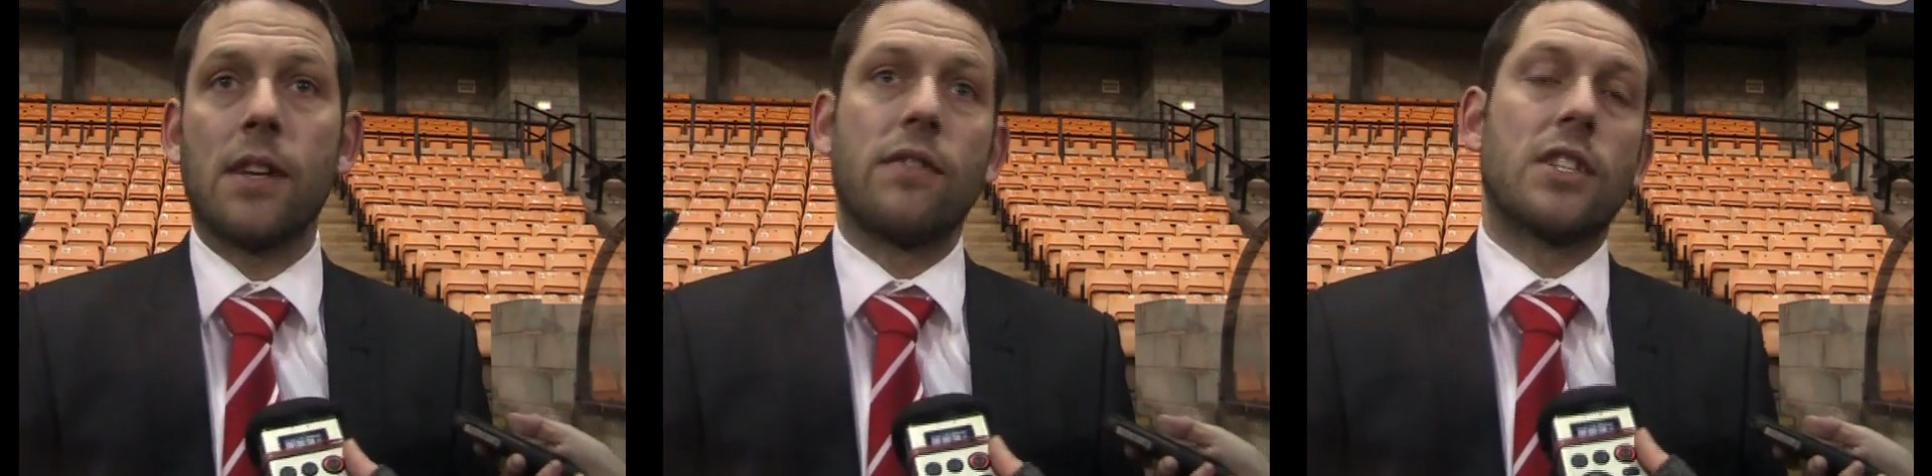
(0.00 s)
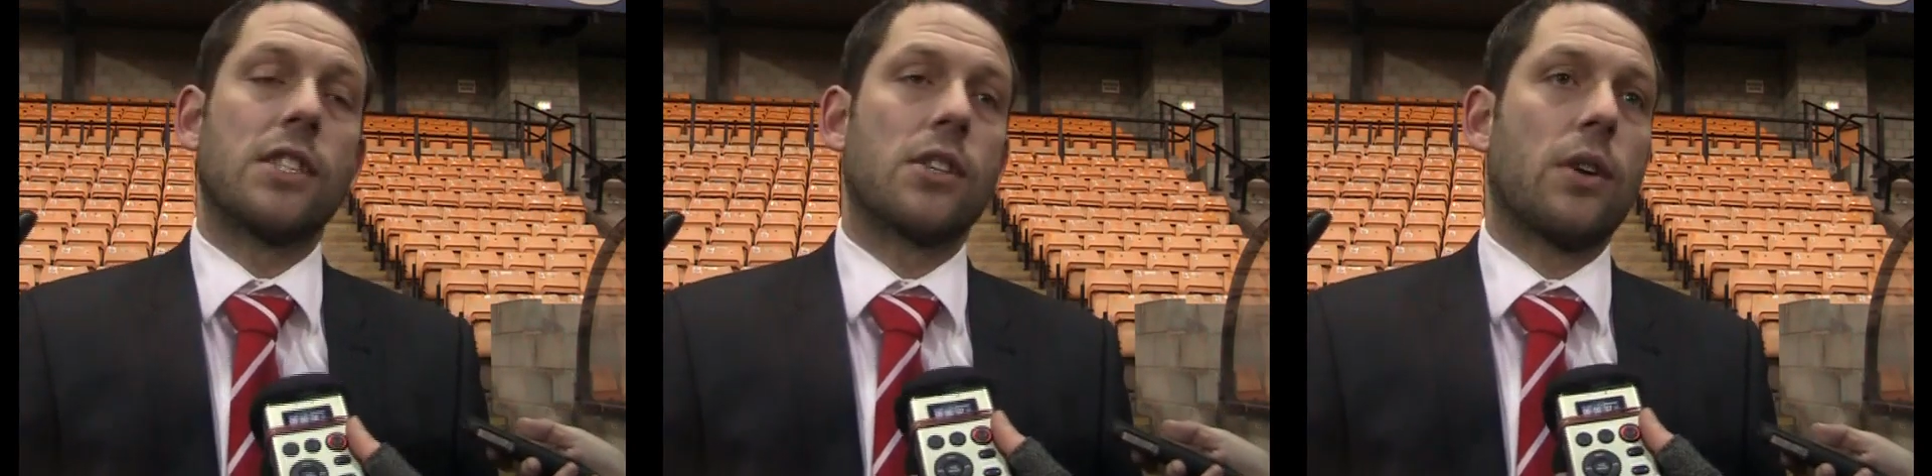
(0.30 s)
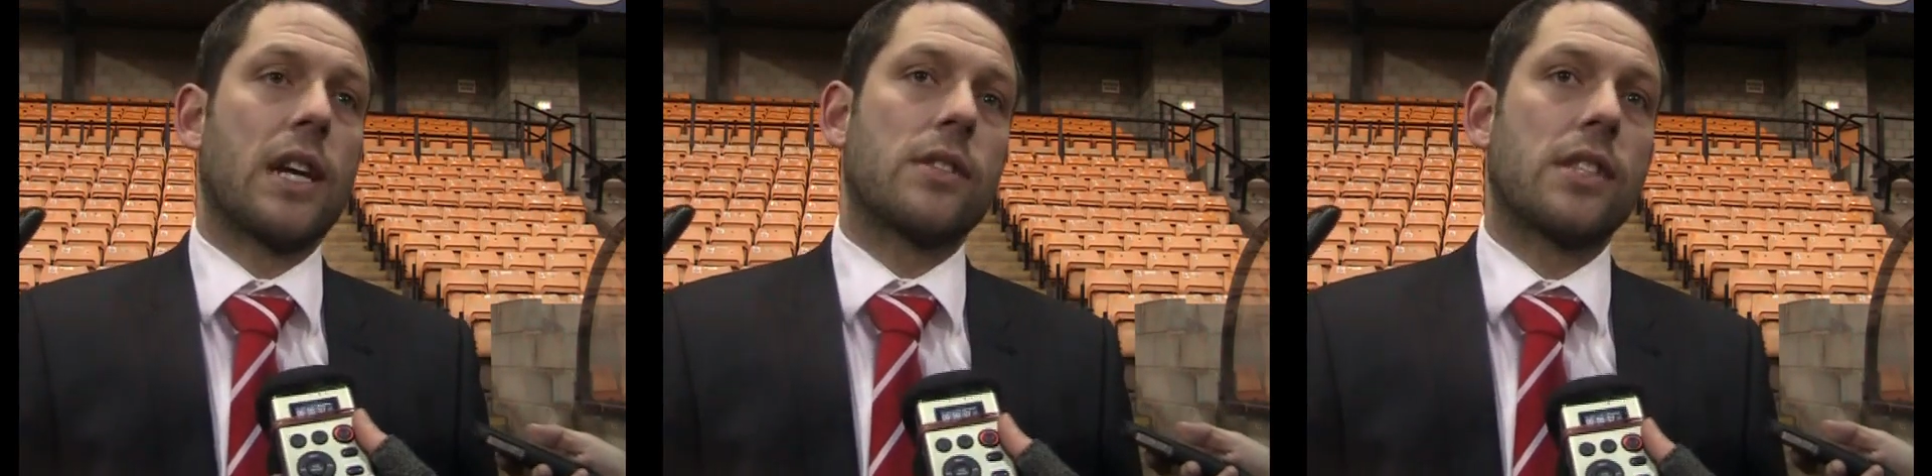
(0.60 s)
obviously, to
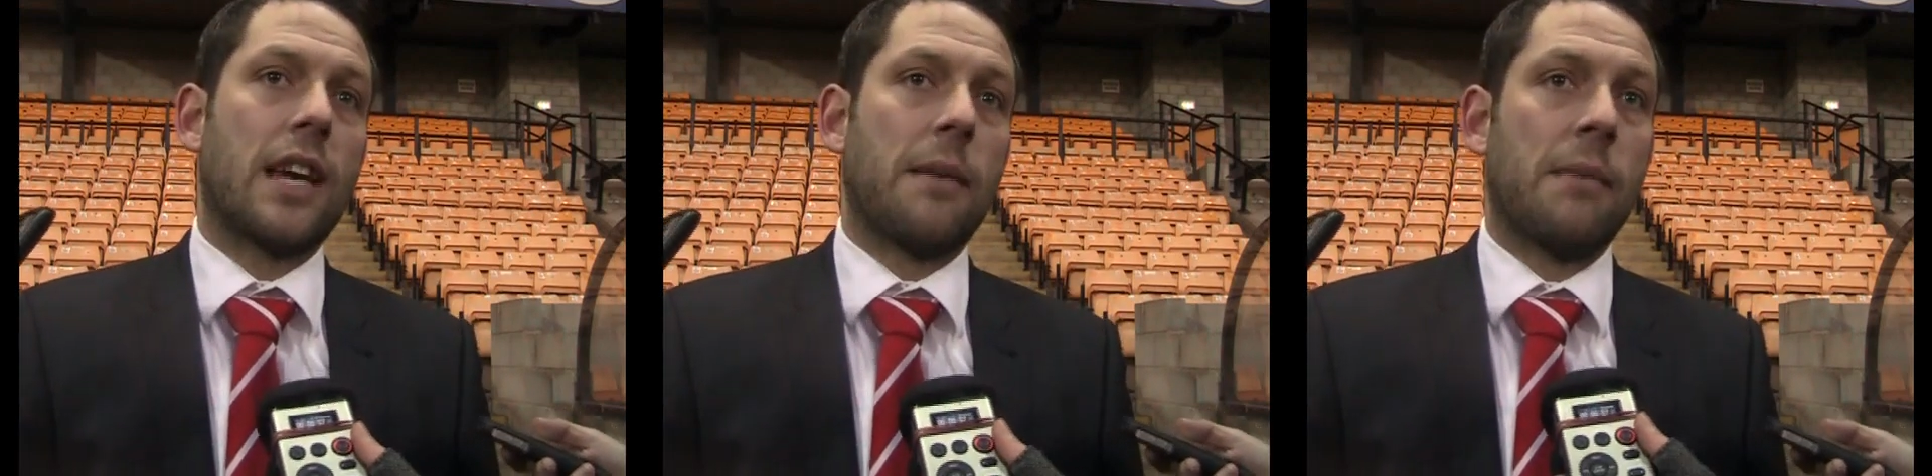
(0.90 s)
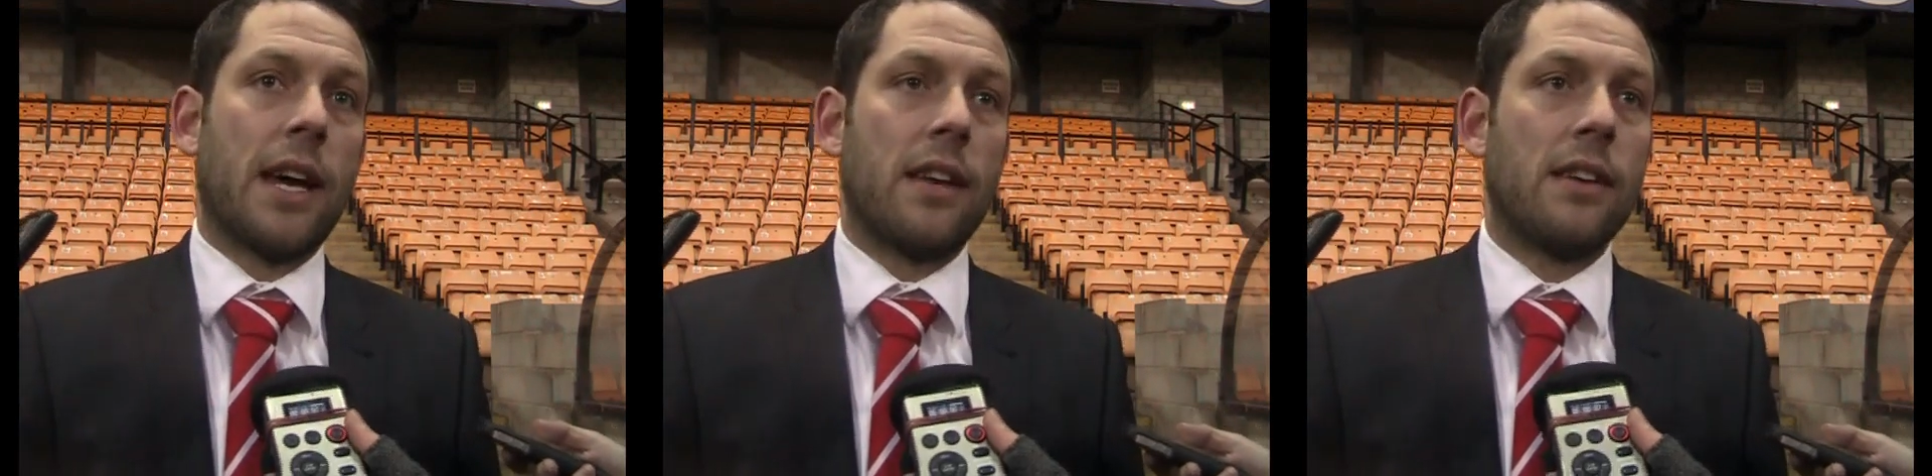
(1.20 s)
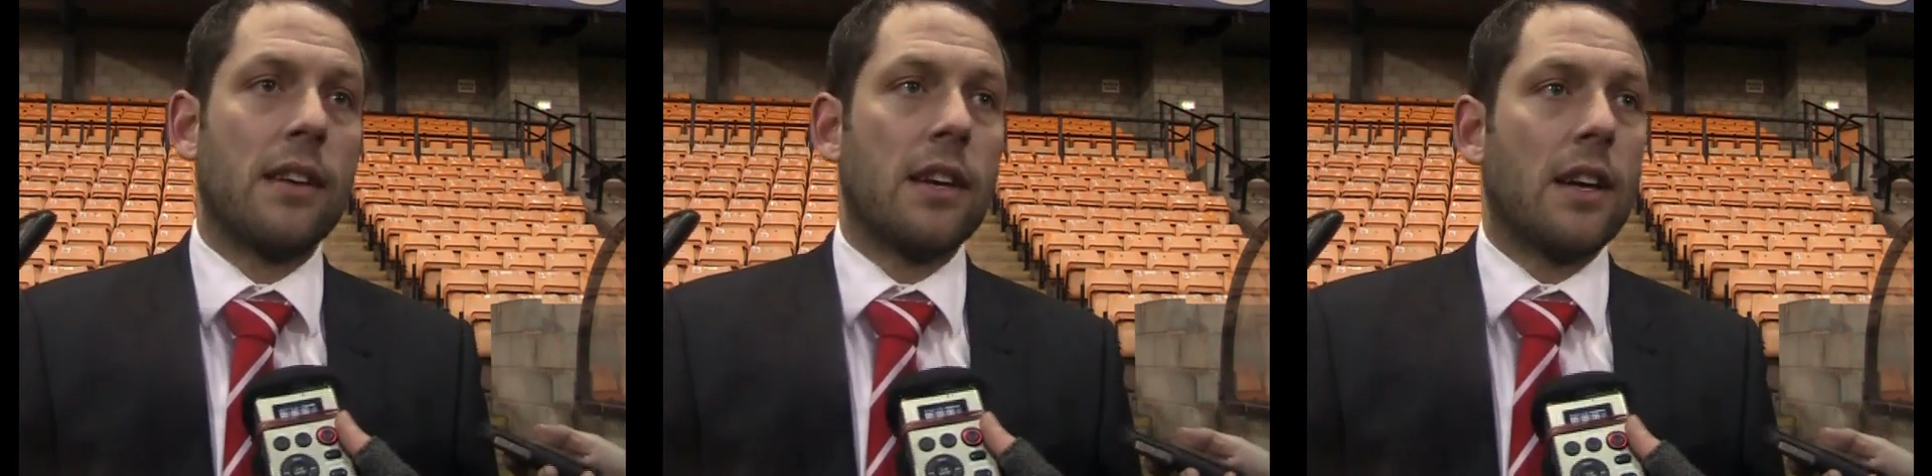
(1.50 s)
go down to 10 men